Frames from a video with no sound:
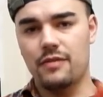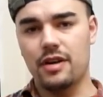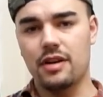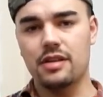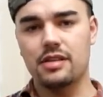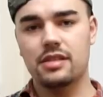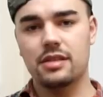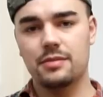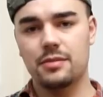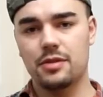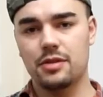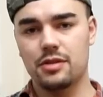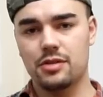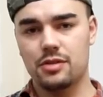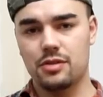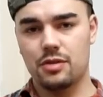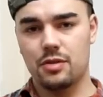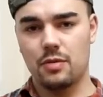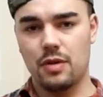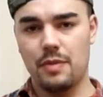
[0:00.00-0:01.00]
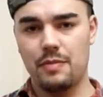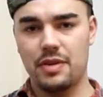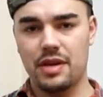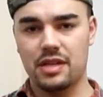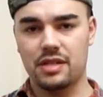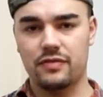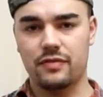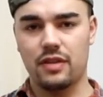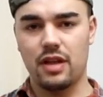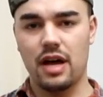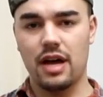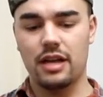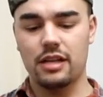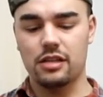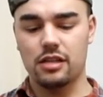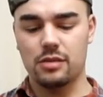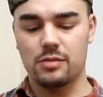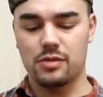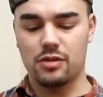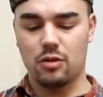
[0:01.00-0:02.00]
Very similar to the Wempix Fly
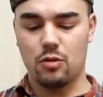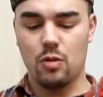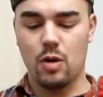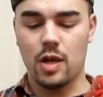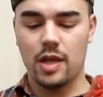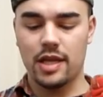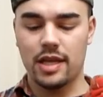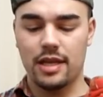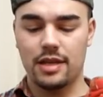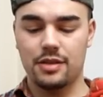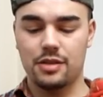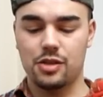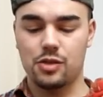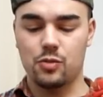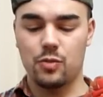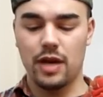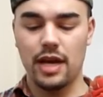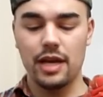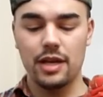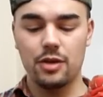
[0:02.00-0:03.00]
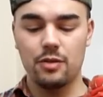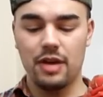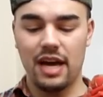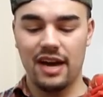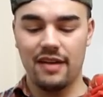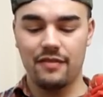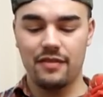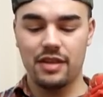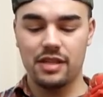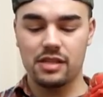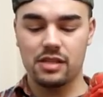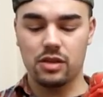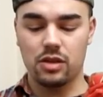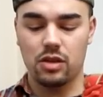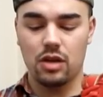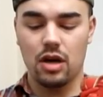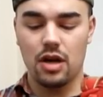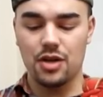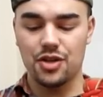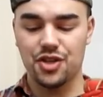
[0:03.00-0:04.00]
in terms of quality. On the suede, you have this
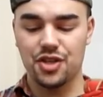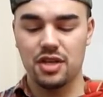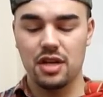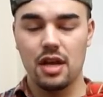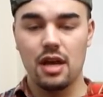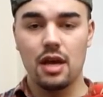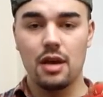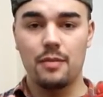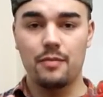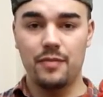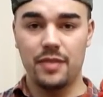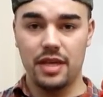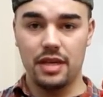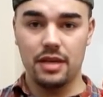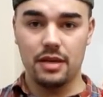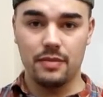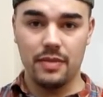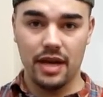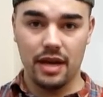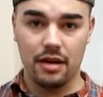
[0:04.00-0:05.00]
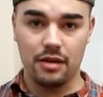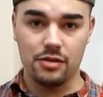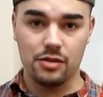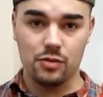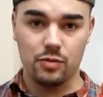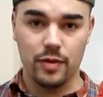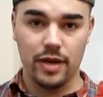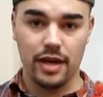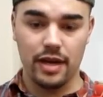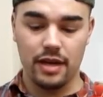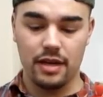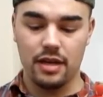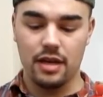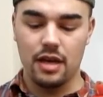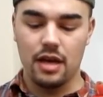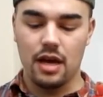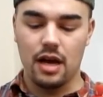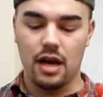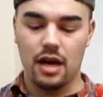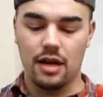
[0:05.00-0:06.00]
lush, medium-haired suede
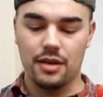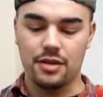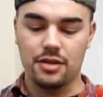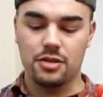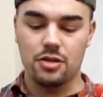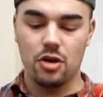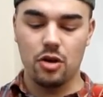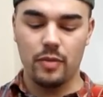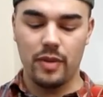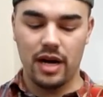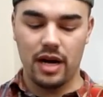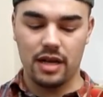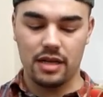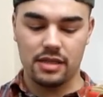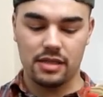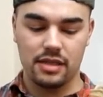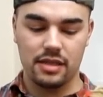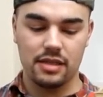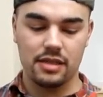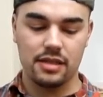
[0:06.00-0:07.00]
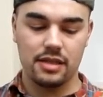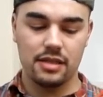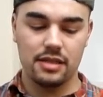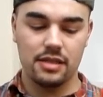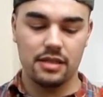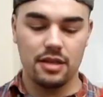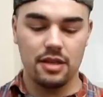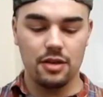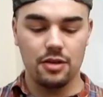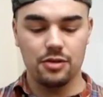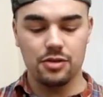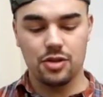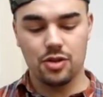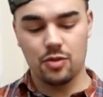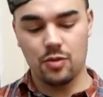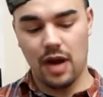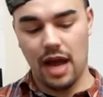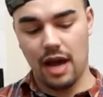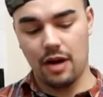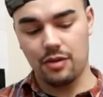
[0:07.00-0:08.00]
on the toe box, and this continues
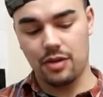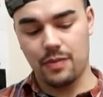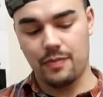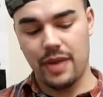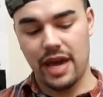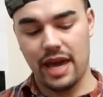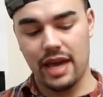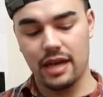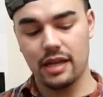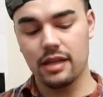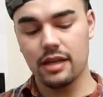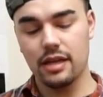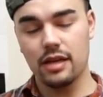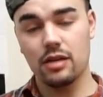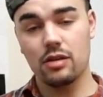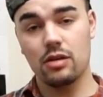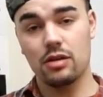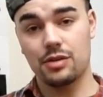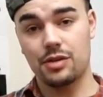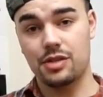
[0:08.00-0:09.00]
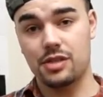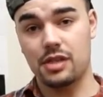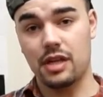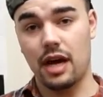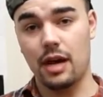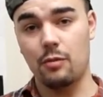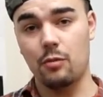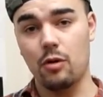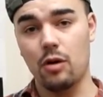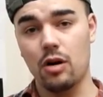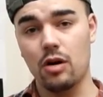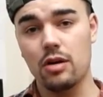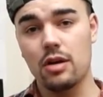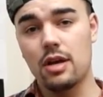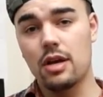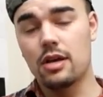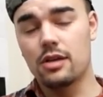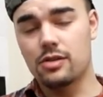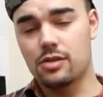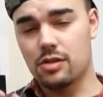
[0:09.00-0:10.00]
throughout the paneling along the sidewall.
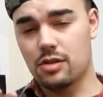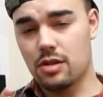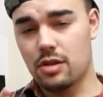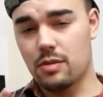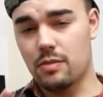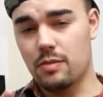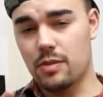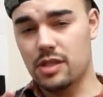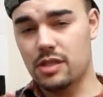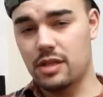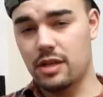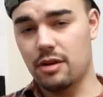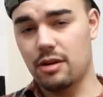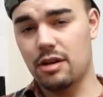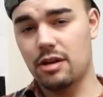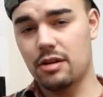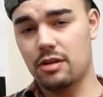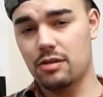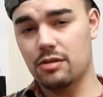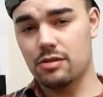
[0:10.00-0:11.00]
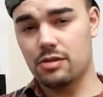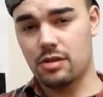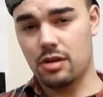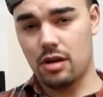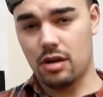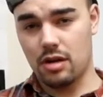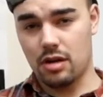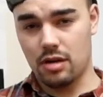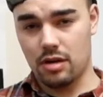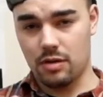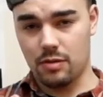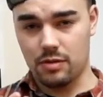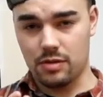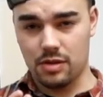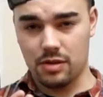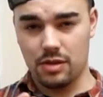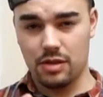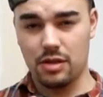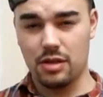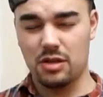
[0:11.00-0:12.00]
So the materials are,
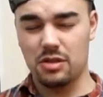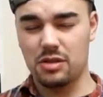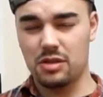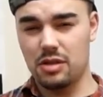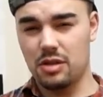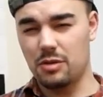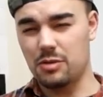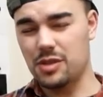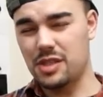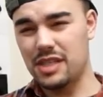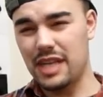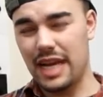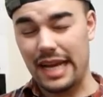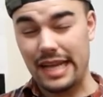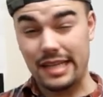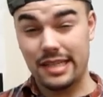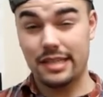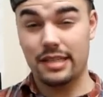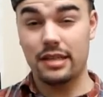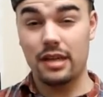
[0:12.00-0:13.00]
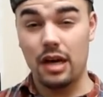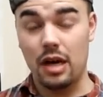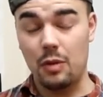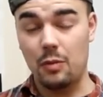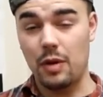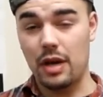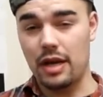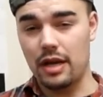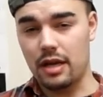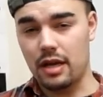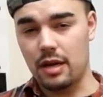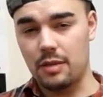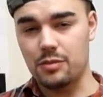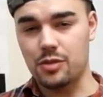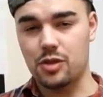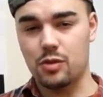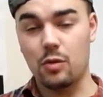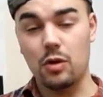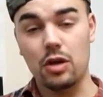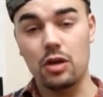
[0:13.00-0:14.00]
you know, second to none when it
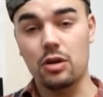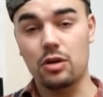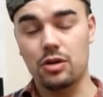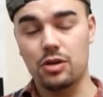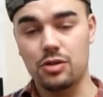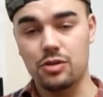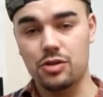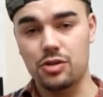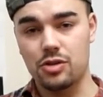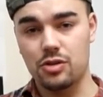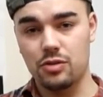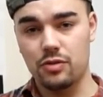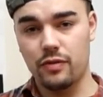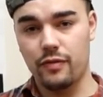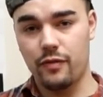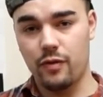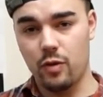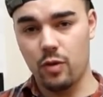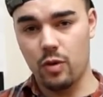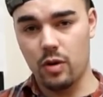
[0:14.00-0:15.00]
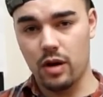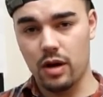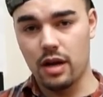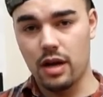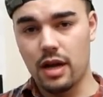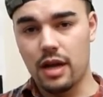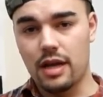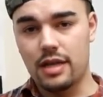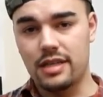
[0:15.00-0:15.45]
comes to what you're used to for